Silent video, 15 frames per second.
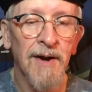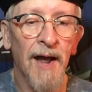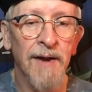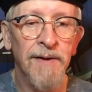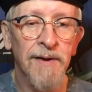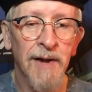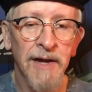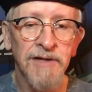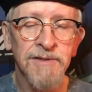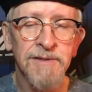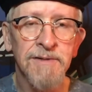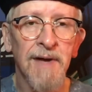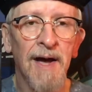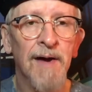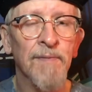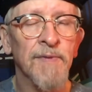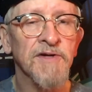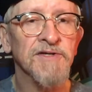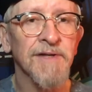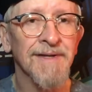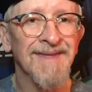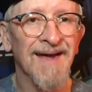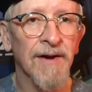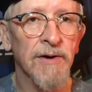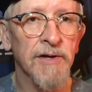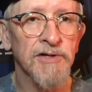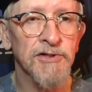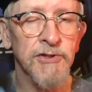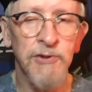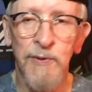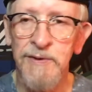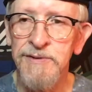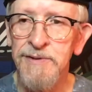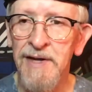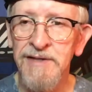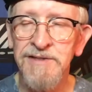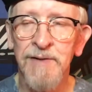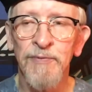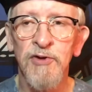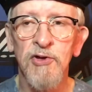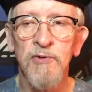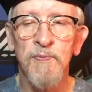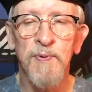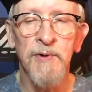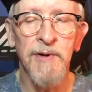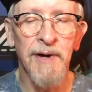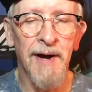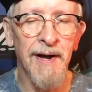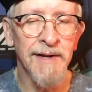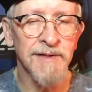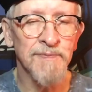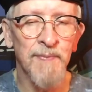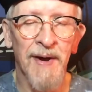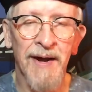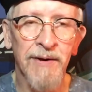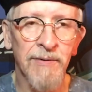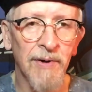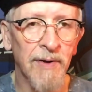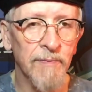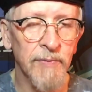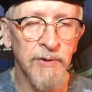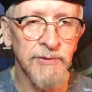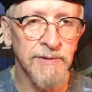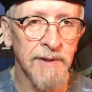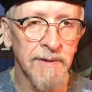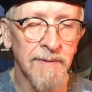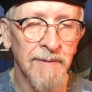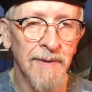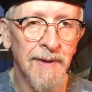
nice album to sit down and listen to. It's not something you put on as background music.